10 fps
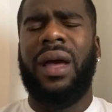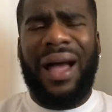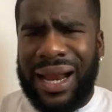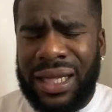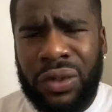
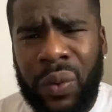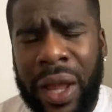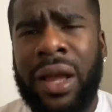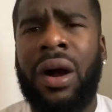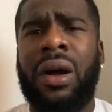At least
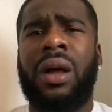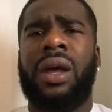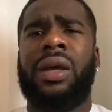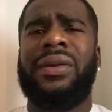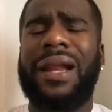Wenger,
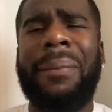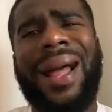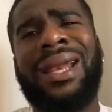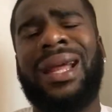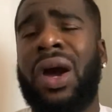you had a
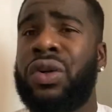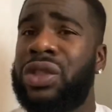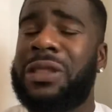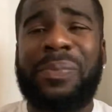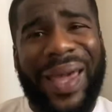man there that was
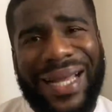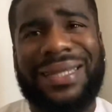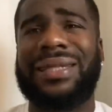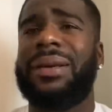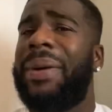
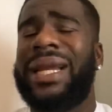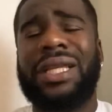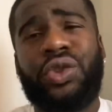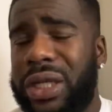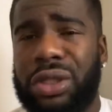respected by the
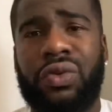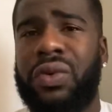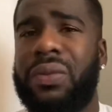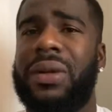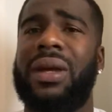dressing
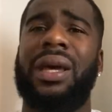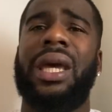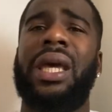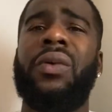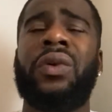room.
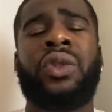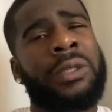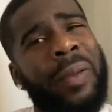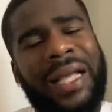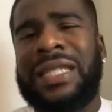He was
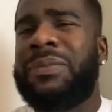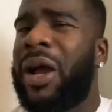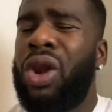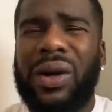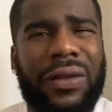respected by
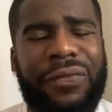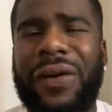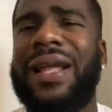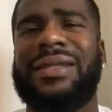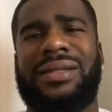a lot of the
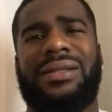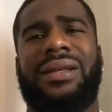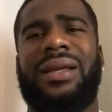fans.